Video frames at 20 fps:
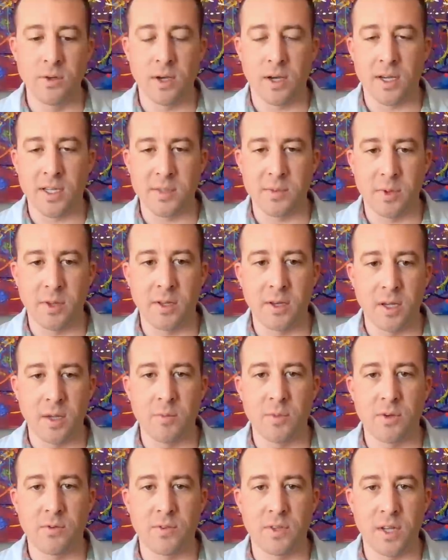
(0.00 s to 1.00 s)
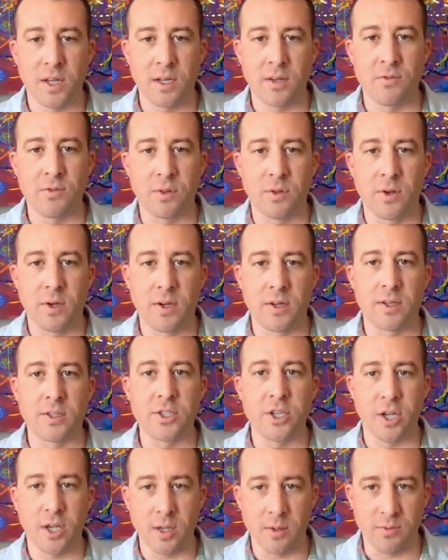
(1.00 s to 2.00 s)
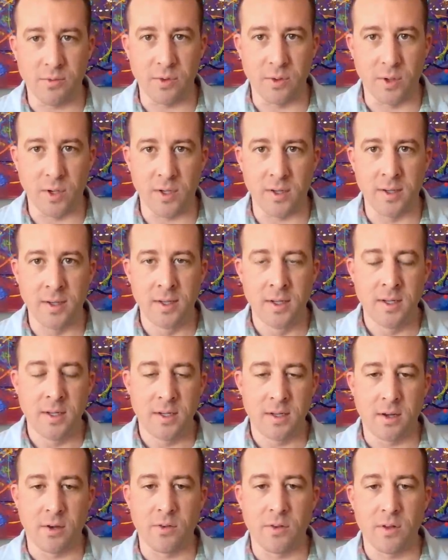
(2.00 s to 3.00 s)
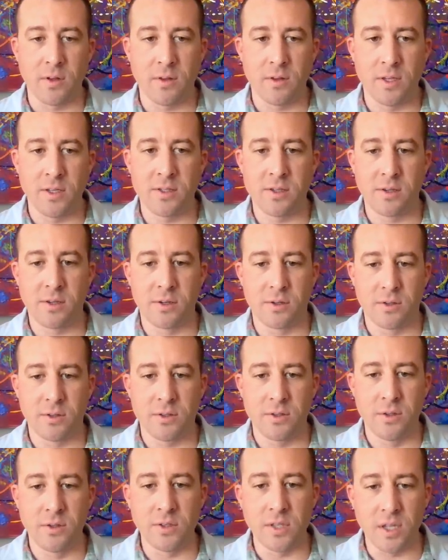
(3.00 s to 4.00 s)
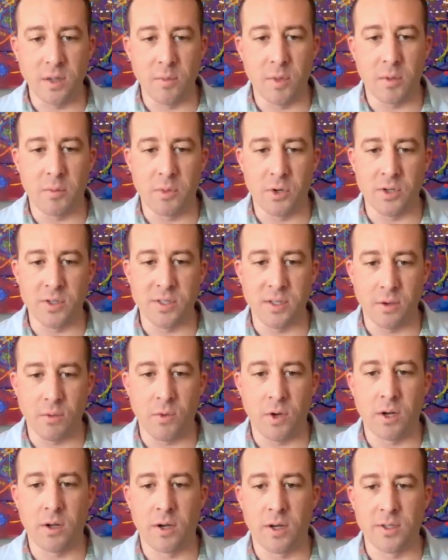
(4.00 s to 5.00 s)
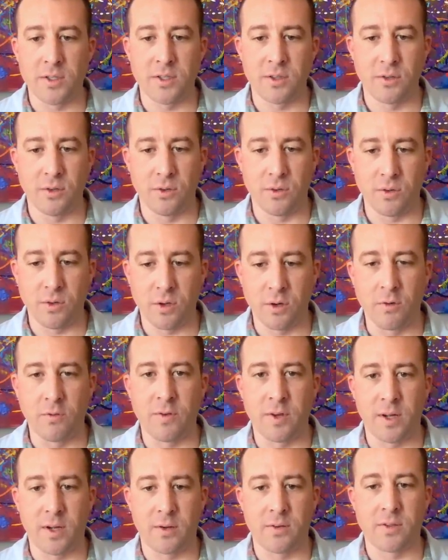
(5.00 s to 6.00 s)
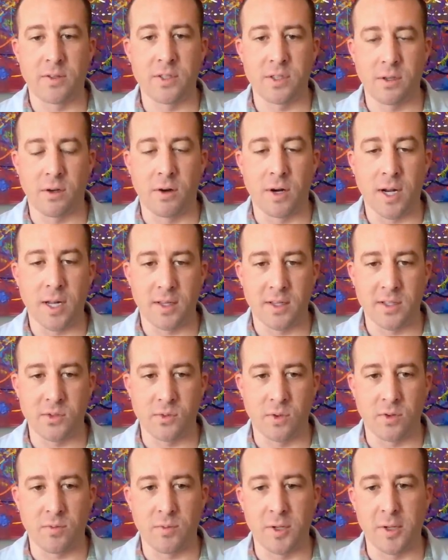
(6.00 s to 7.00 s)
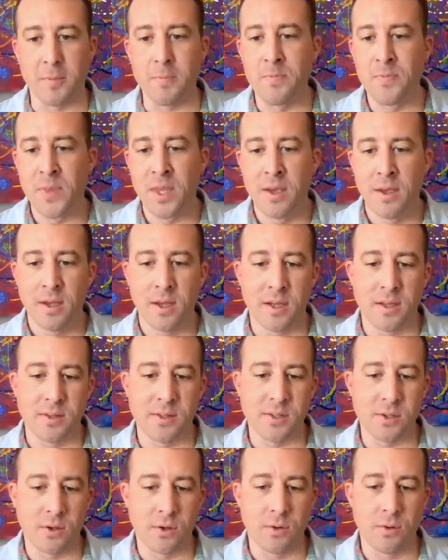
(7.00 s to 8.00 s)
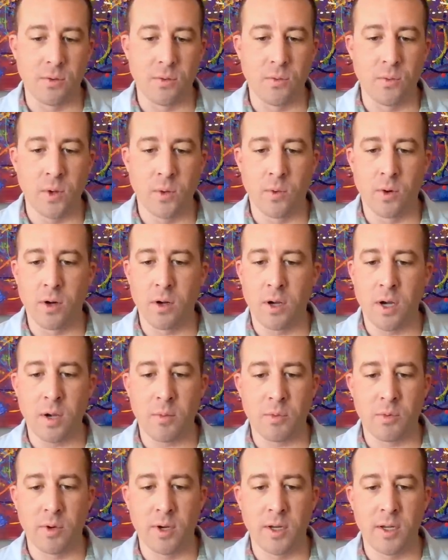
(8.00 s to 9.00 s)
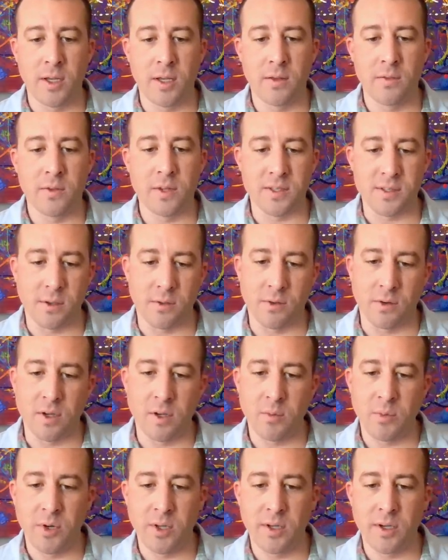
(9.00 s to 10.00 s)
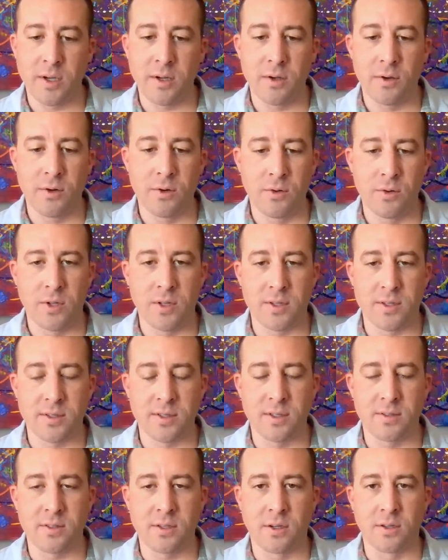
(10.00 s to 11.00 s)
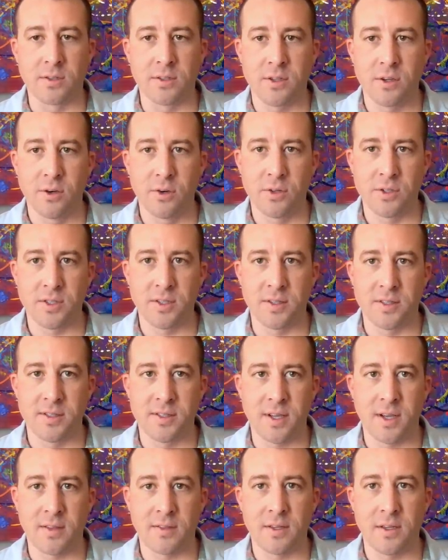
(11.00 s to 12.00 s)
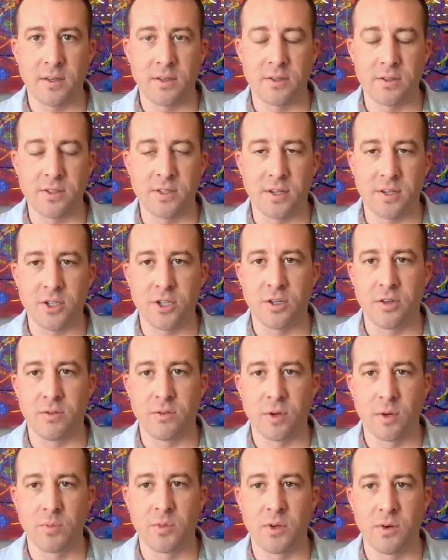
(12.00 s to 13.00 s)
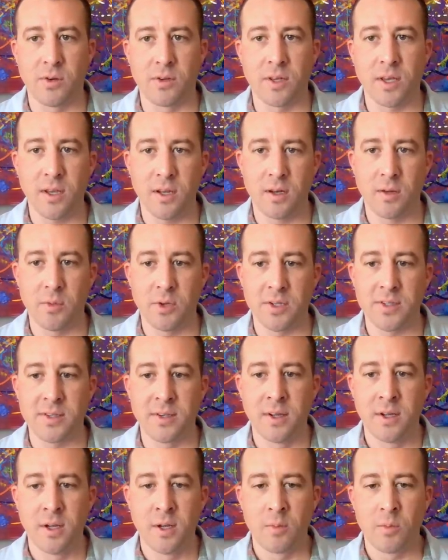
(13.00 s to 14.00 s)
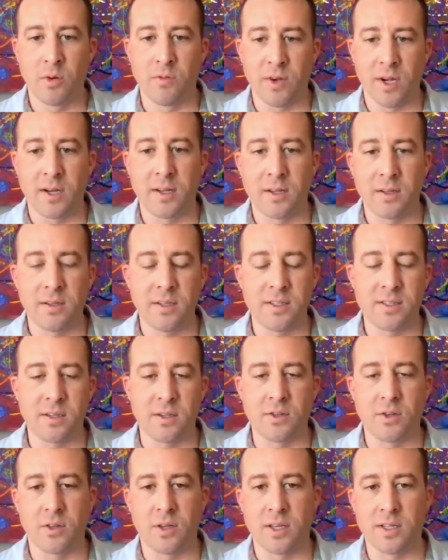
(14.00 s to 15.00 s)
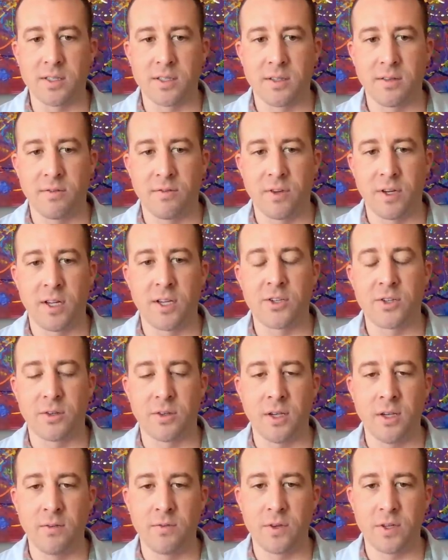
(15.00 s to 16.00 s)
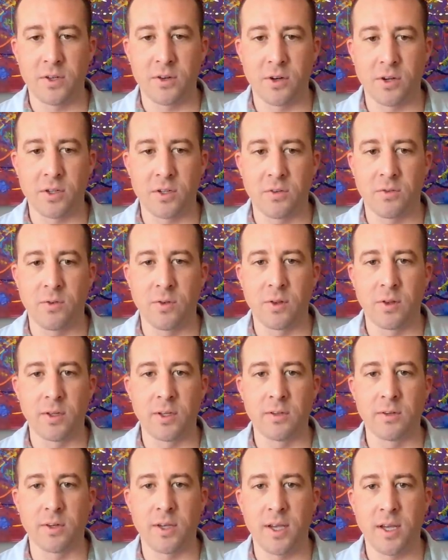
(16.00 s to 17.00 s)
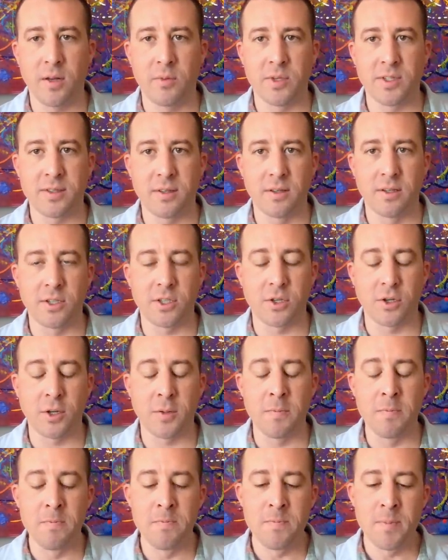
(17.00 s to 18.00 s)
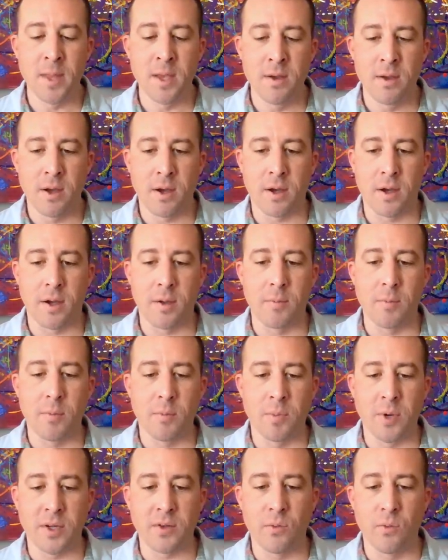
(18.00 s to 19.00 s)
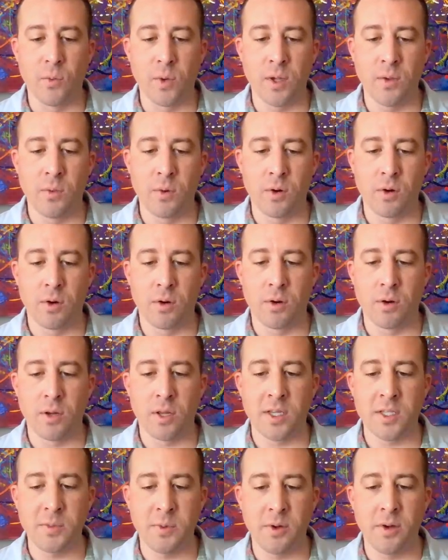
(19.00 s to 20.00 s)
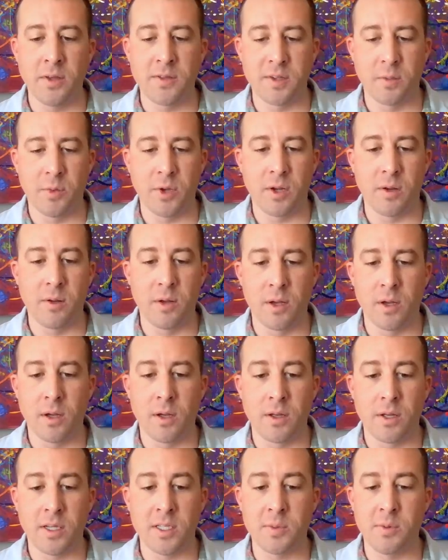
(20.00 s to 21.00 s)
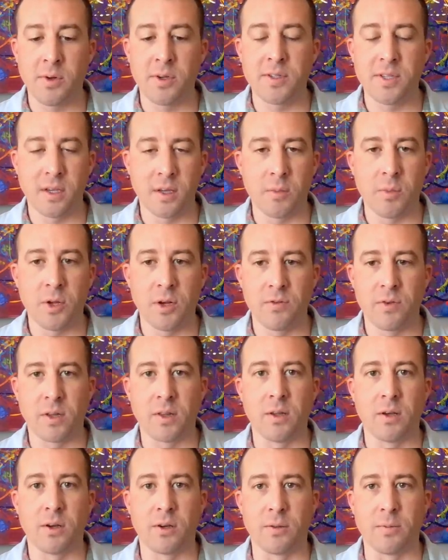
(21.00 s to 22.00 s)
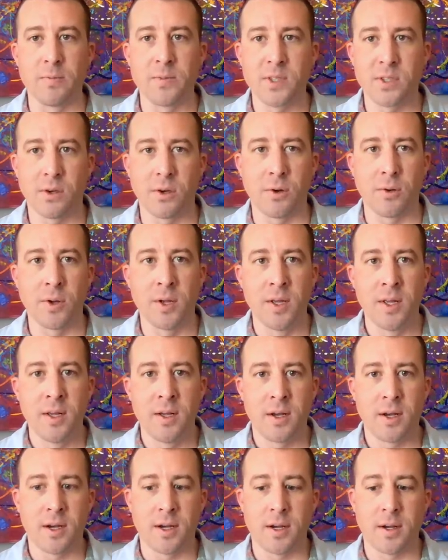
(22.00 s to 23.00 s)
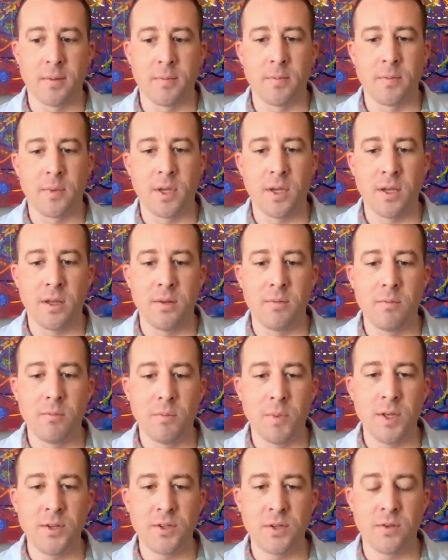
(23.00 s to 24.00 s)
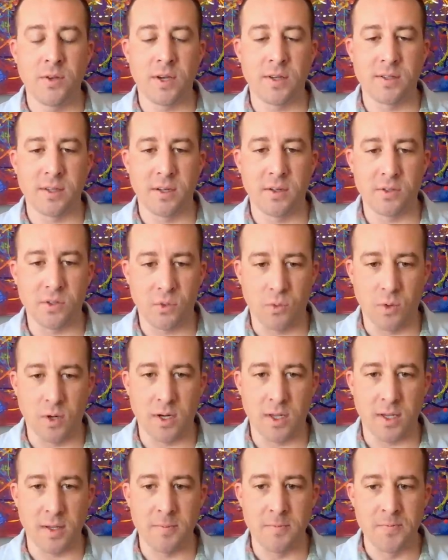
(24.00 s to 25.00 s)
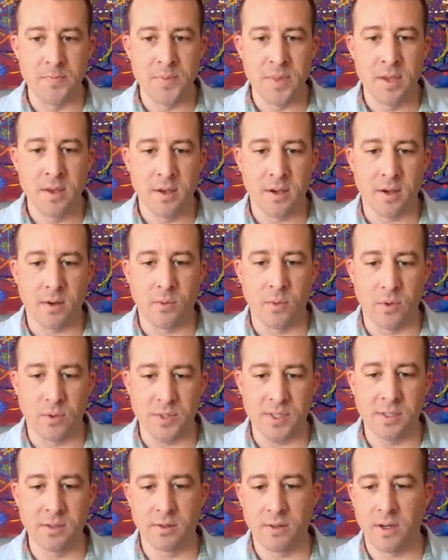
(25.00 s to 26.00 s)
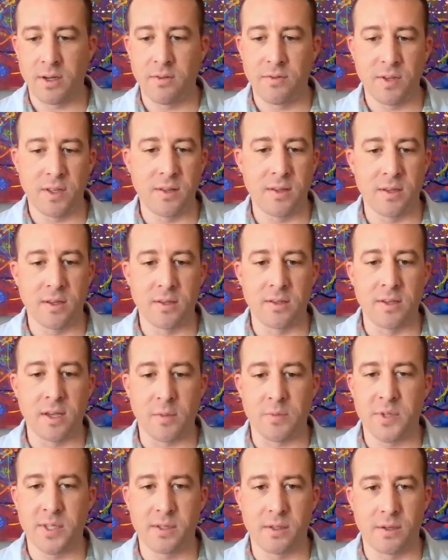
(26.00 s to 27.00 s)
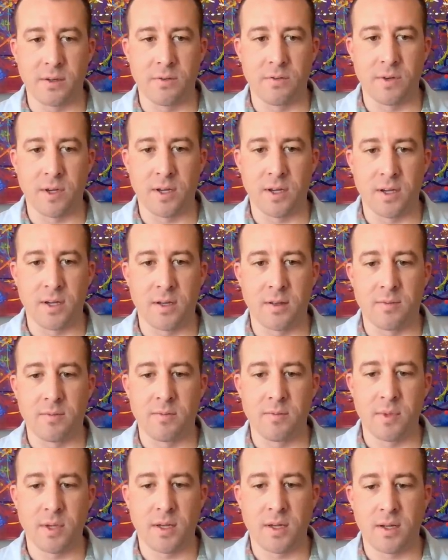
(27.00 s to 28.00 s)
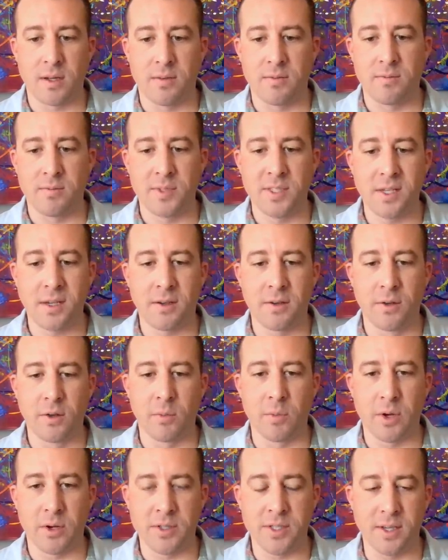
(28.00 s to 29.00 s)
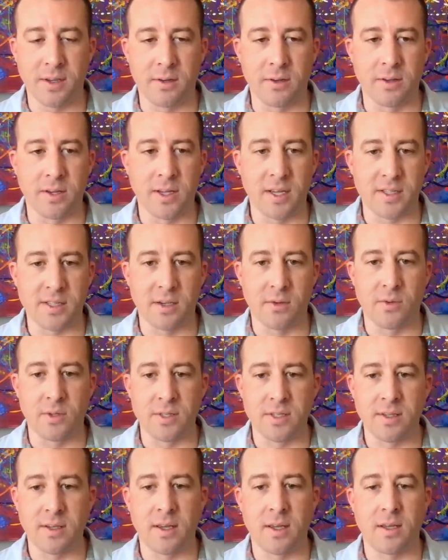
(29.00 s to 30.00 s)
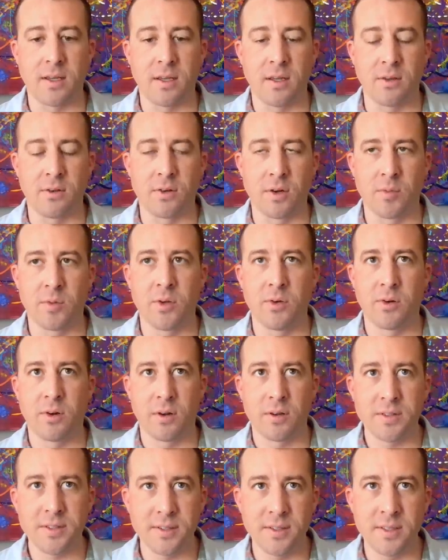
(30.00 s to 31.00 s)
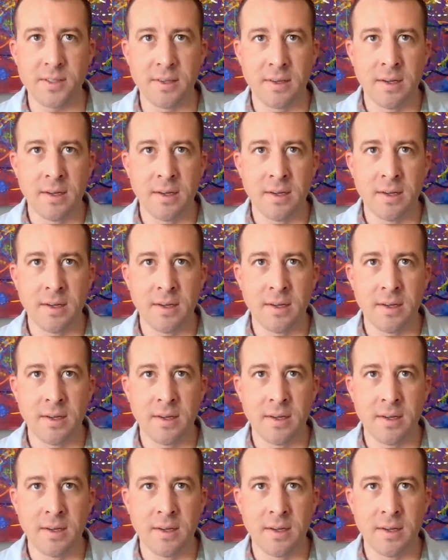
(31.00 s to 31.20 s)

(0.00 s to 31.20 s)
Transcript: guys by the name of Danny Floyd and Jacob Floyd, now, these are two team members that went on to co found Star Atlas with me. And so we were operating this other company I own. It's, it's called Tokes, it's at the intersection of crypto and cannabis. Providing decentralized financial infrastructure for the legal cannabis industry, um, but we were experience a bit, uh, experiencing a bit of a lull. So um, in mid 2020, uh, we were still kind of in the depths of uh, uh, secular bear cycle, I guess I would say, in cryptocurrencies.